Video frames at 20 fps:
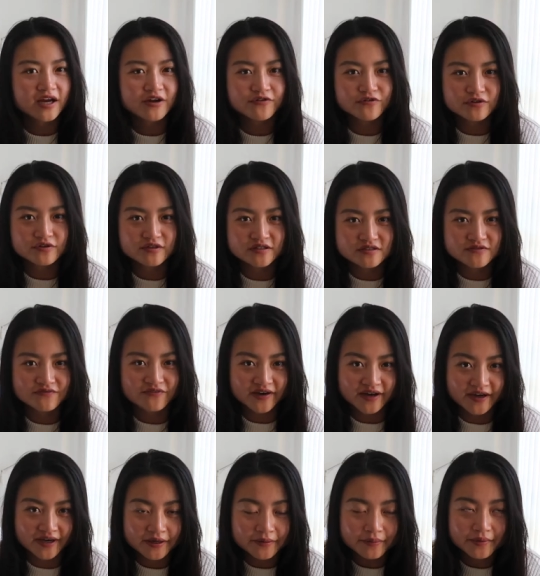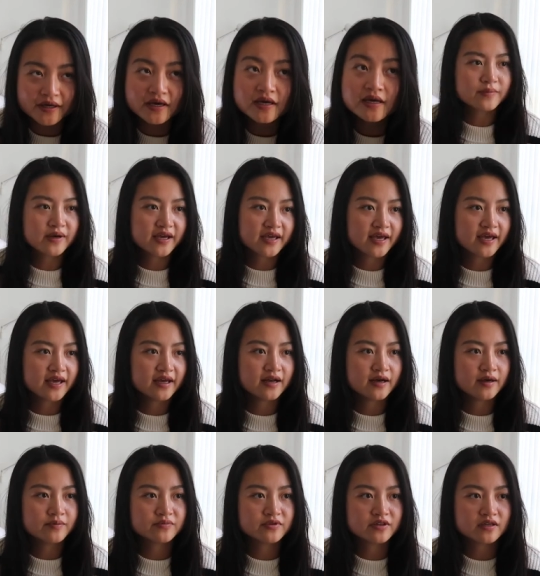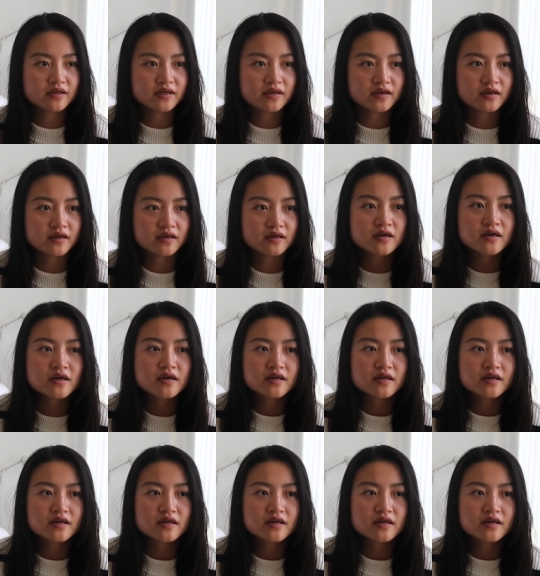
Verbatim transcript: effortless vibe. In my head I'm thinking